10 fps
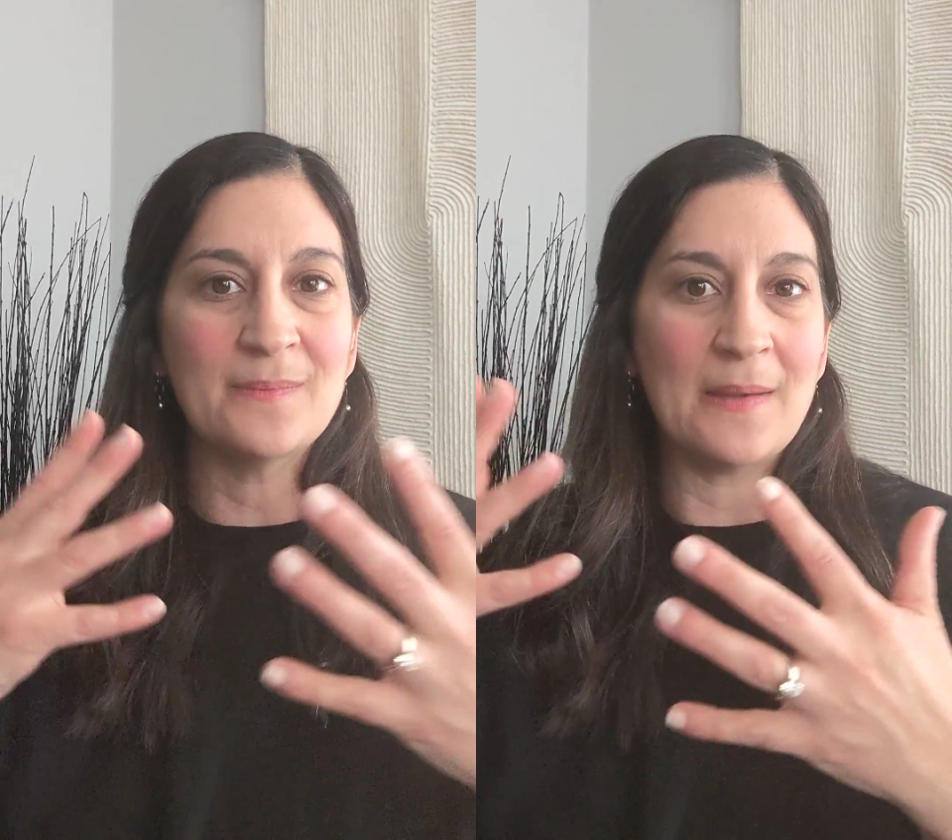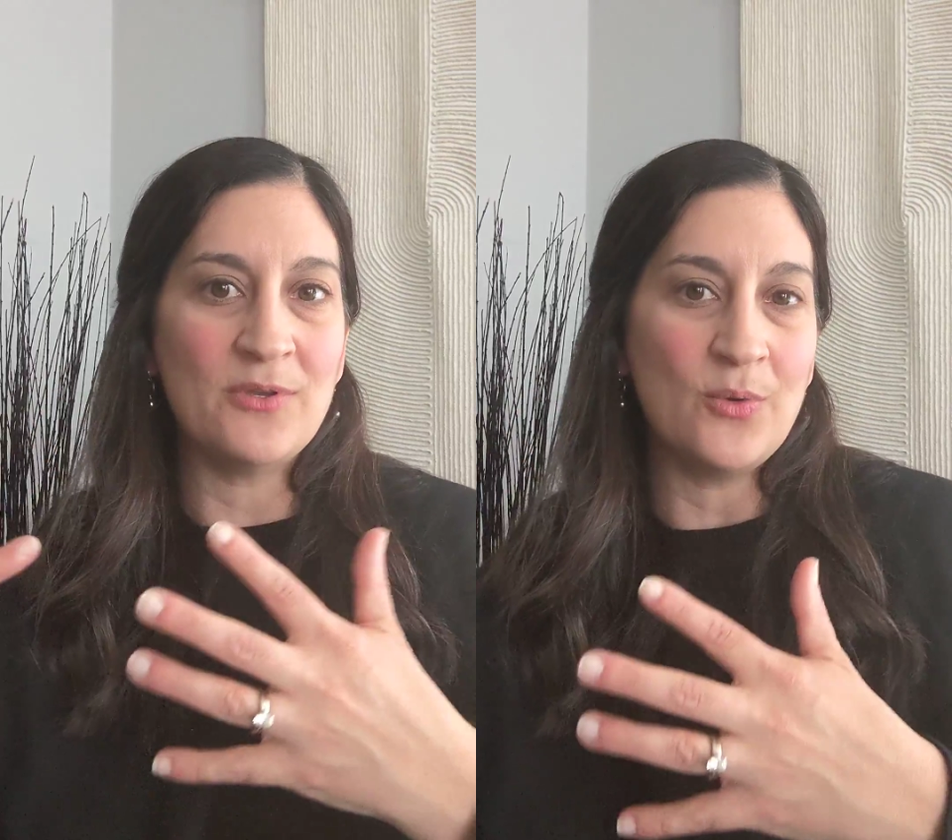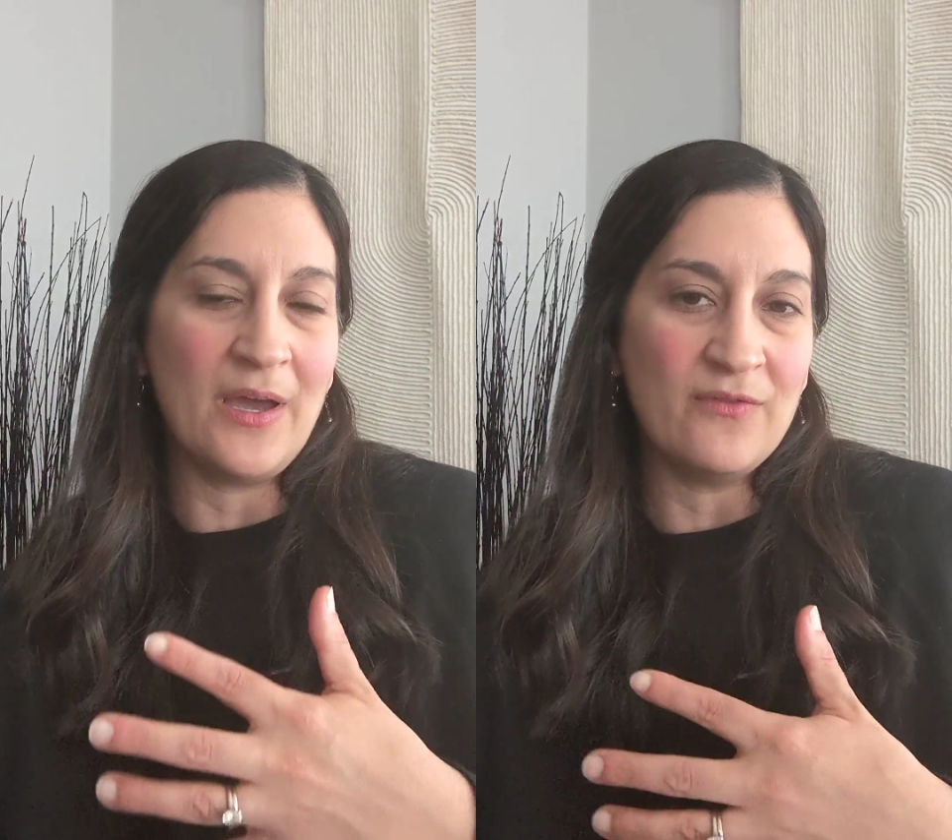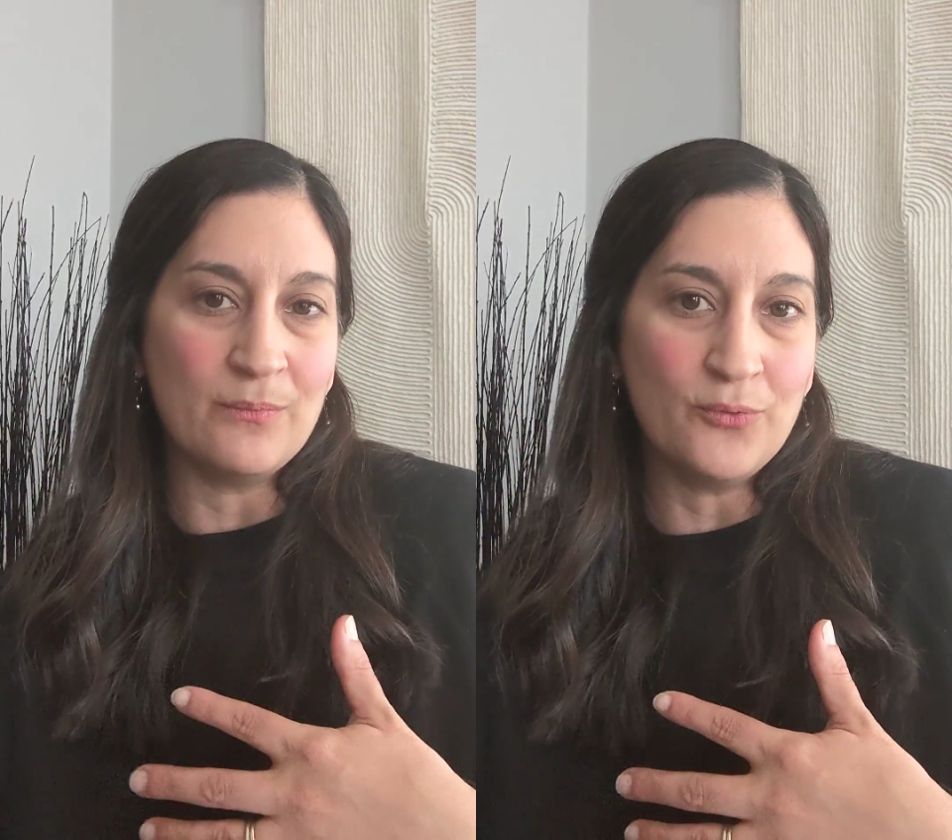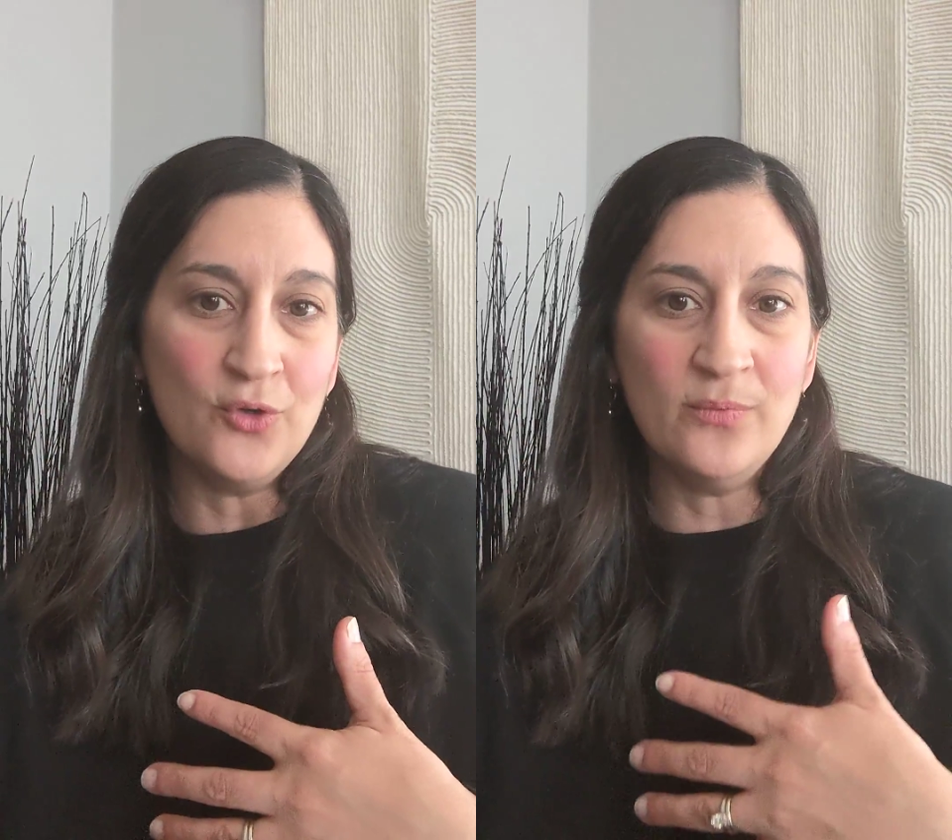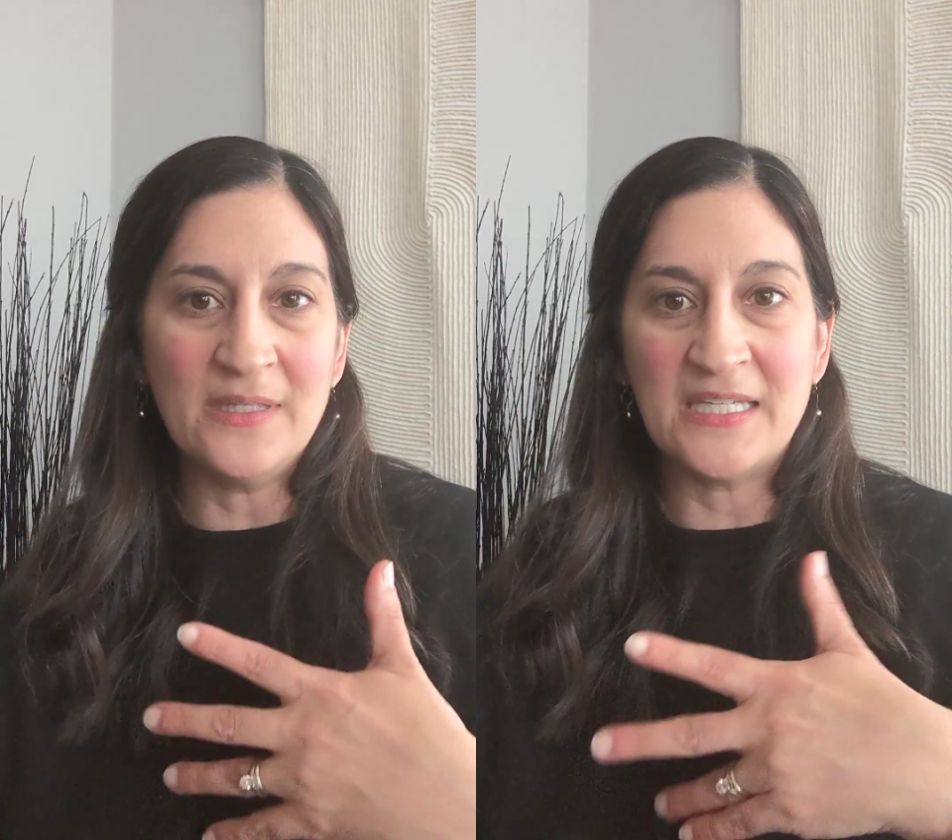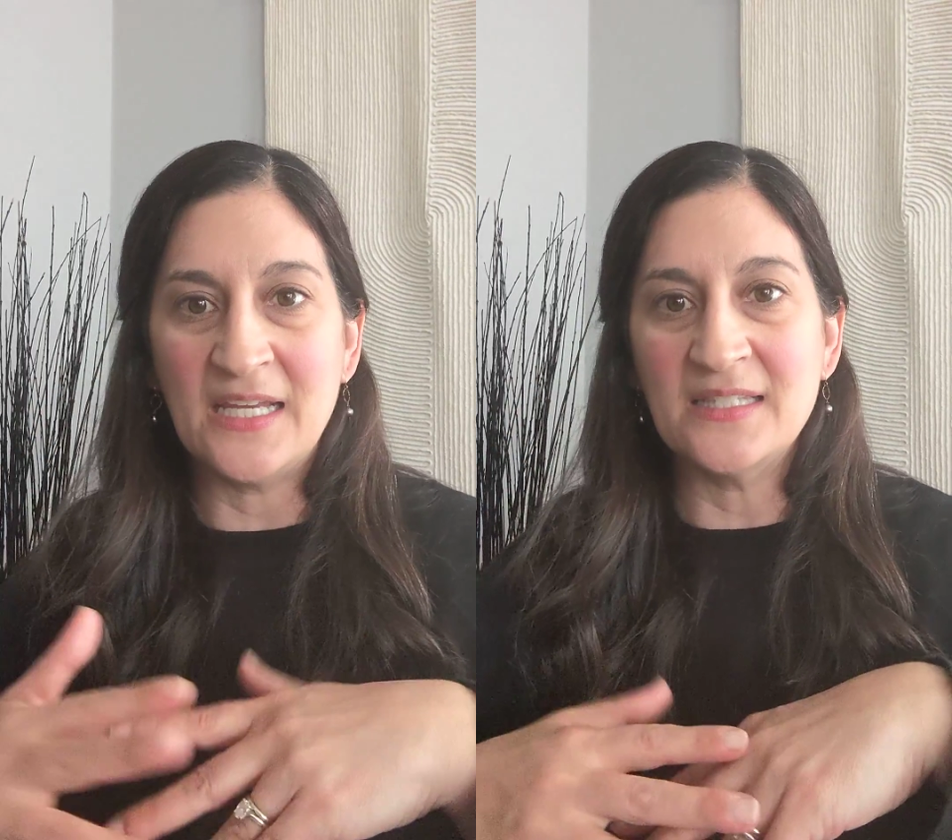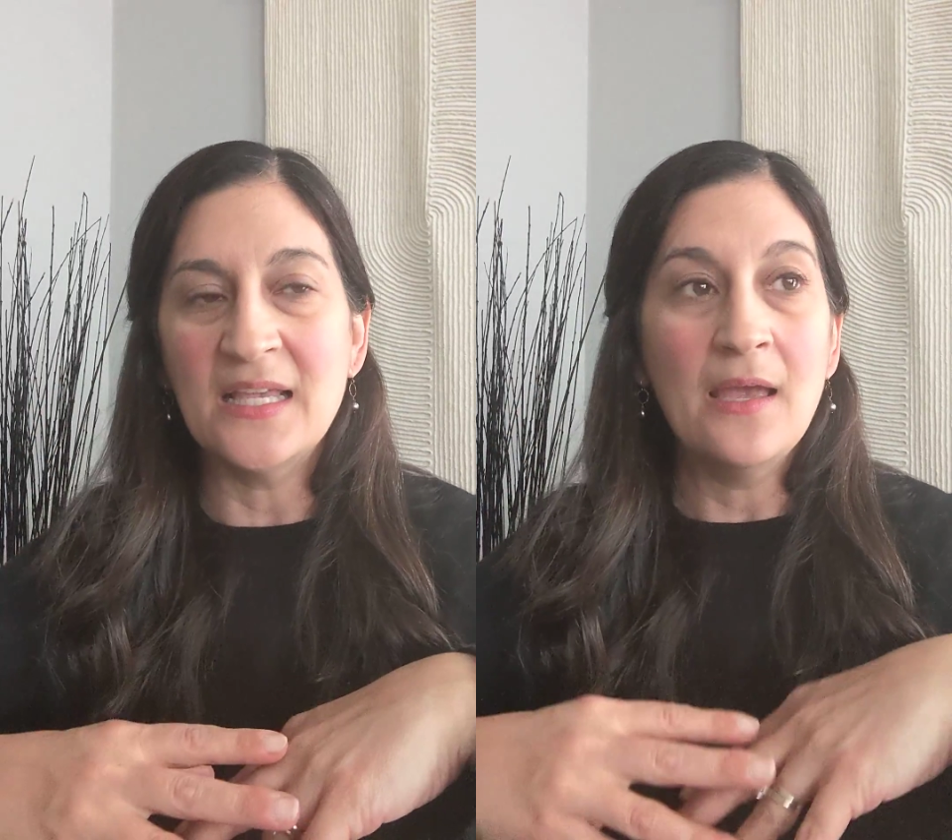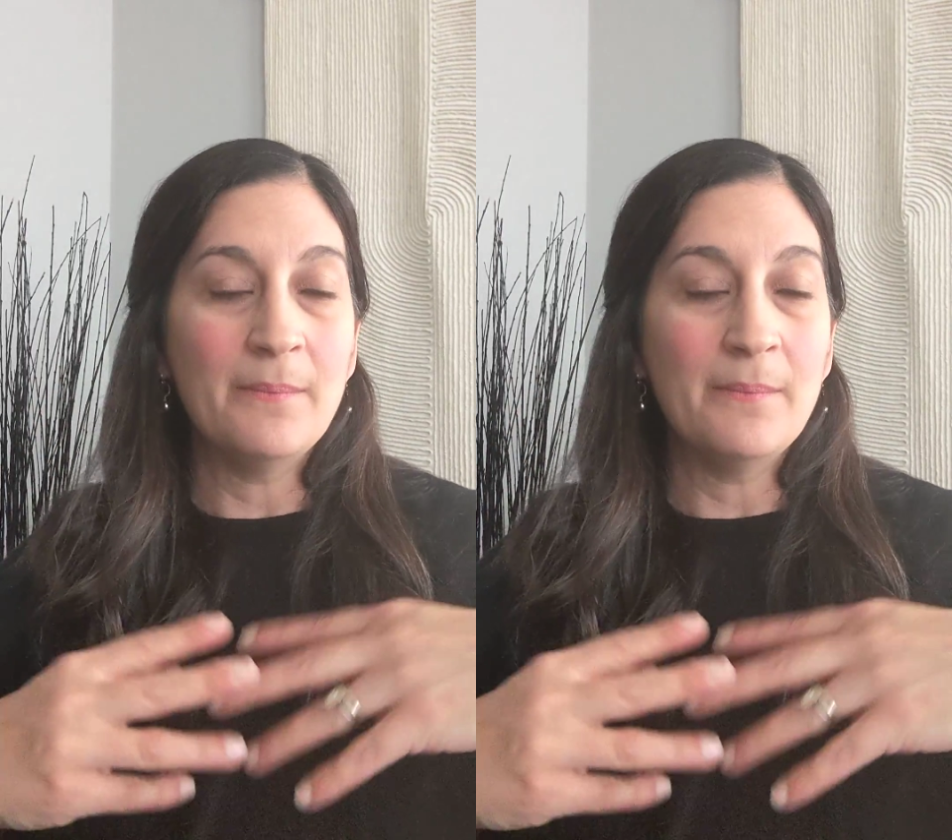maybe you have improvement days,